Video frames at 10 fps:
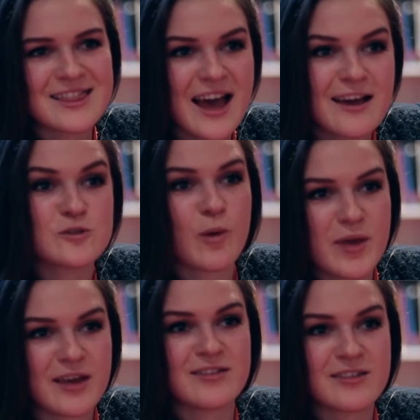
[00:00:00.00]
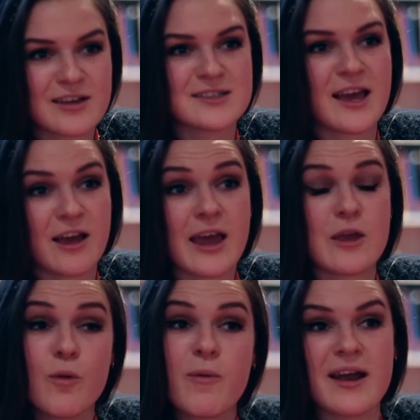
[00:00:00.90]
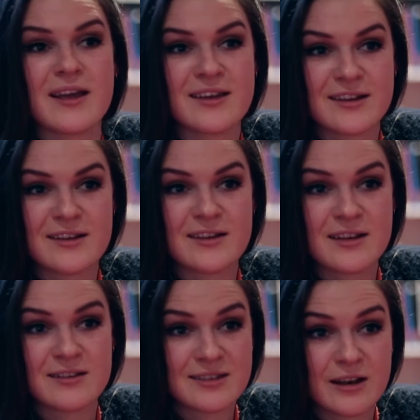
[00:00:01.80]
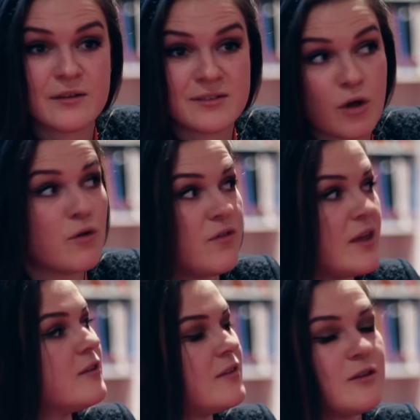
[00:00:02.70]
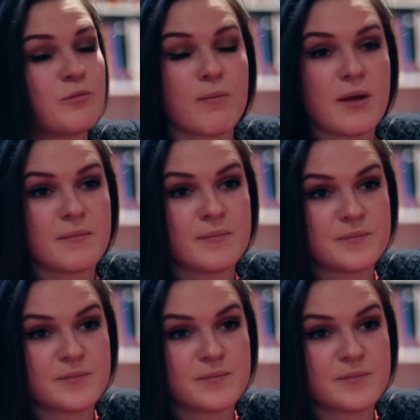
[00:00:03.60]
that's when we can start saying, okay, your brand can solve this problem.